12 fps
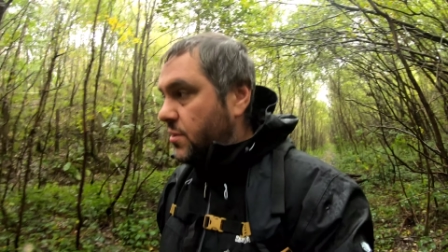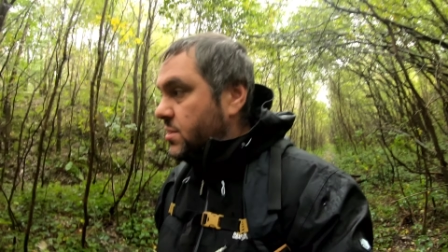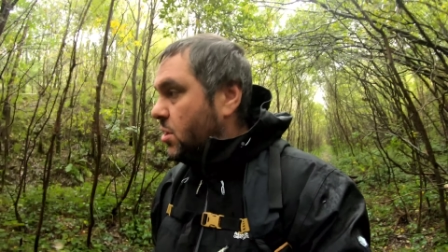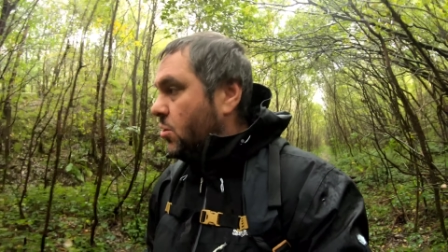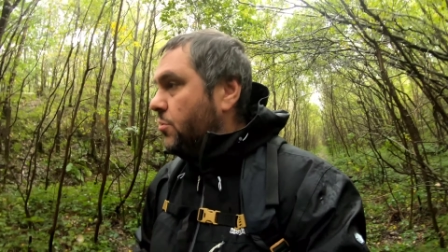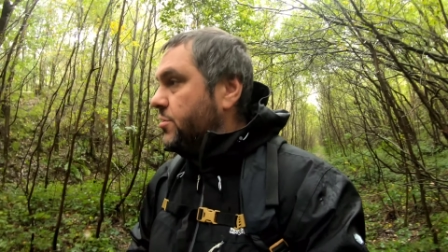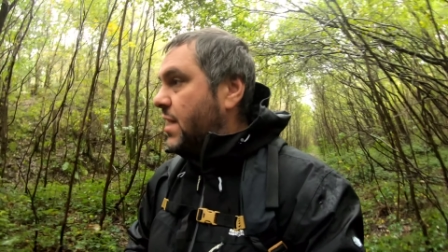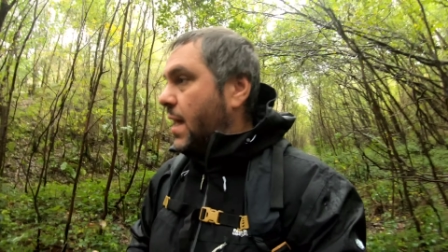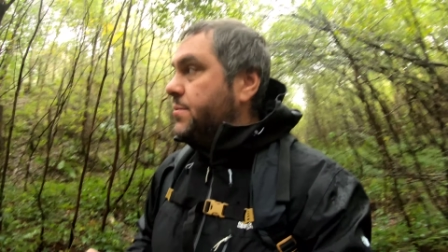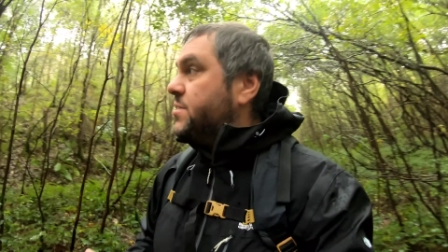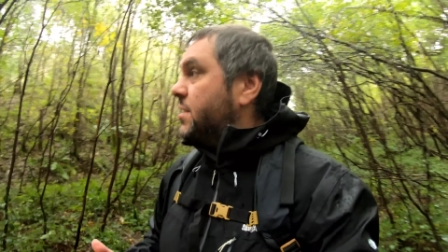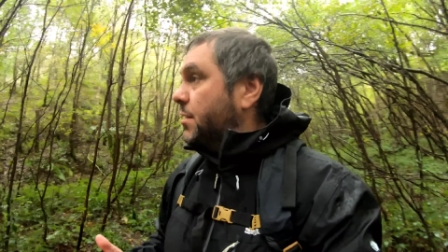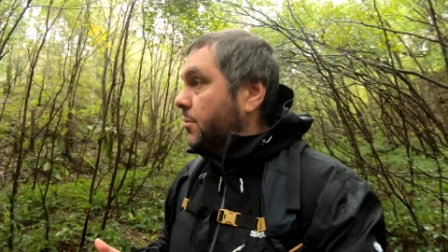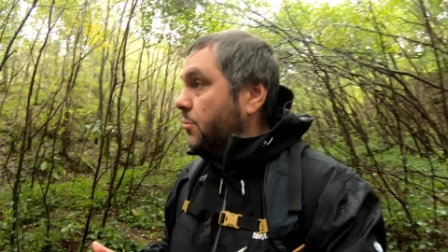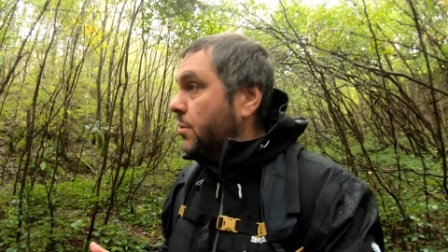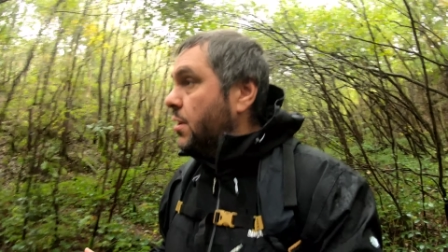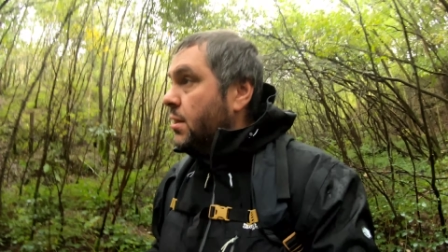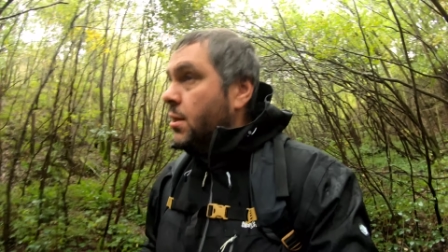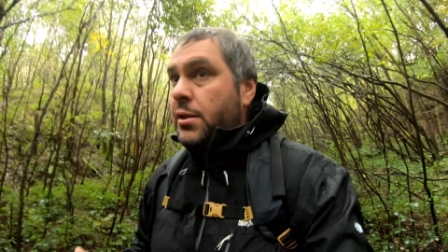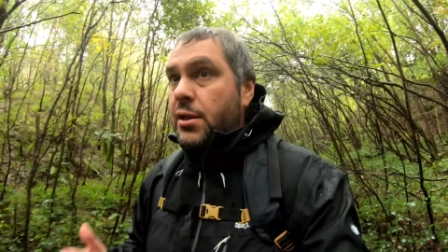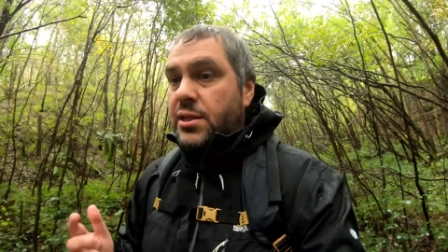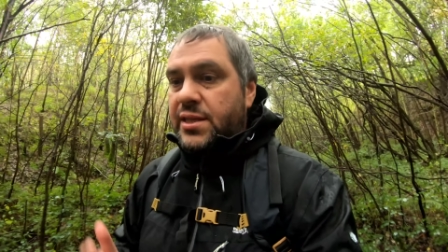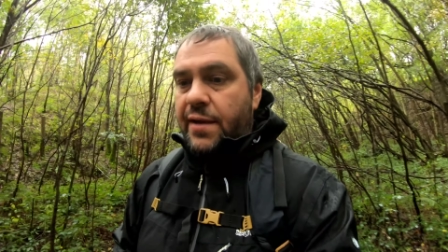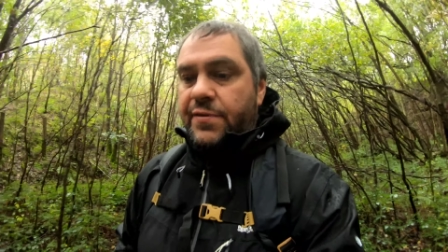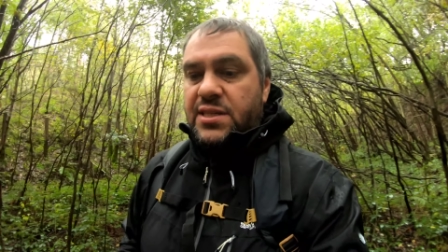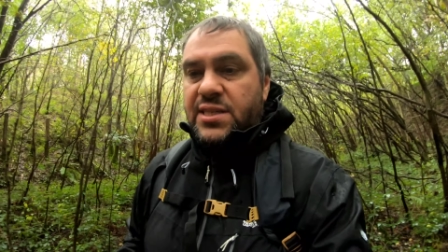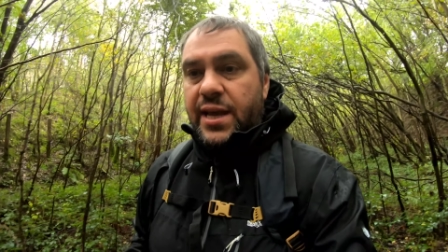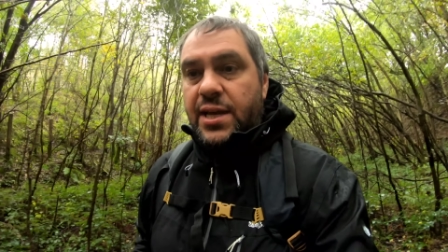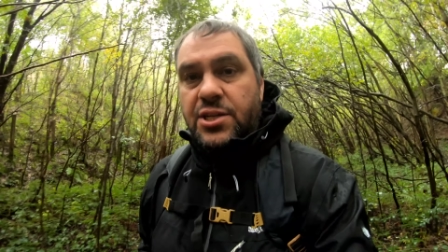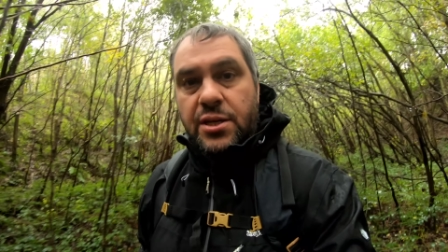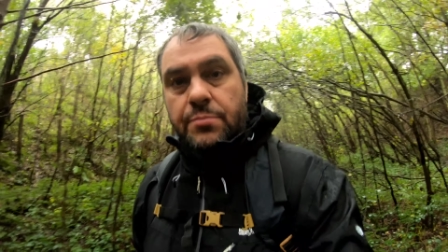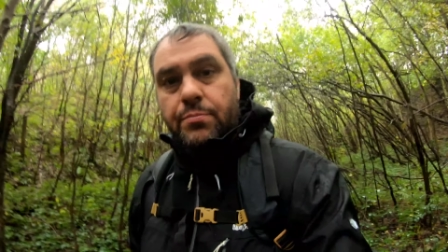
It's caused absolute devastation.